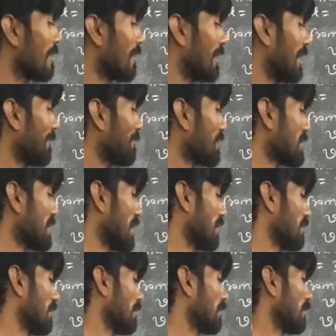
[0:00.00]
Left
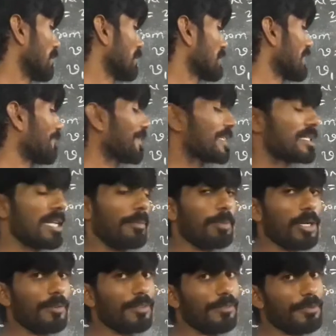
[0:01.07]
side suffix number
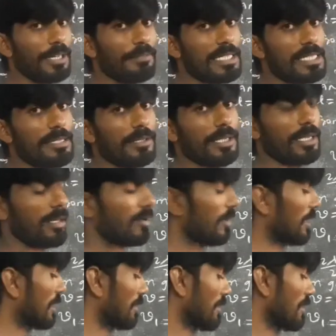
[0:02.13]
of the frequency, you can
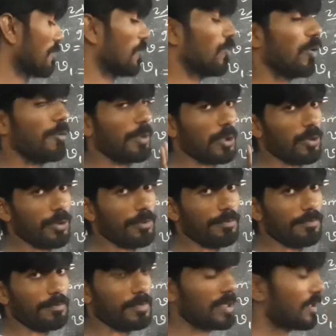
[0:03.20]
call that one
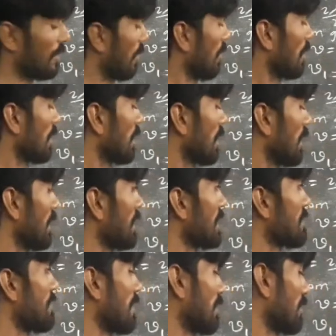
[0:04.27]
overtone. So in
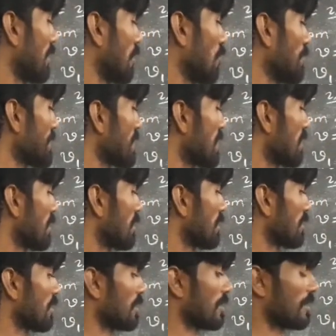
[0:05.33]
this one 3 loops,
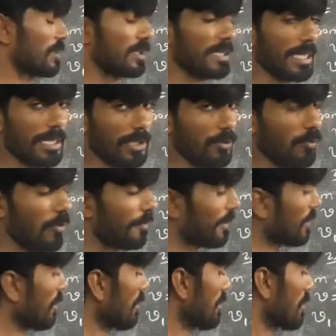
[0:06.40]
second
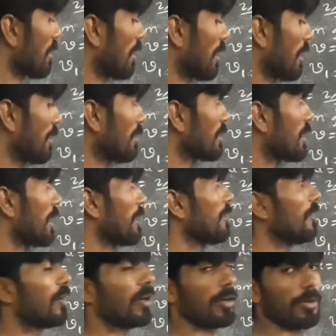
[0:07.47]
overtone or
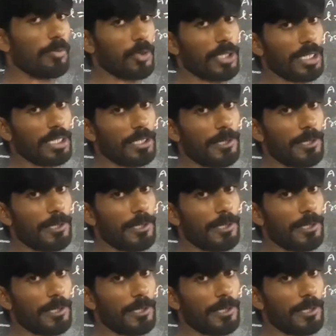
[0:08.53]
third harmonic.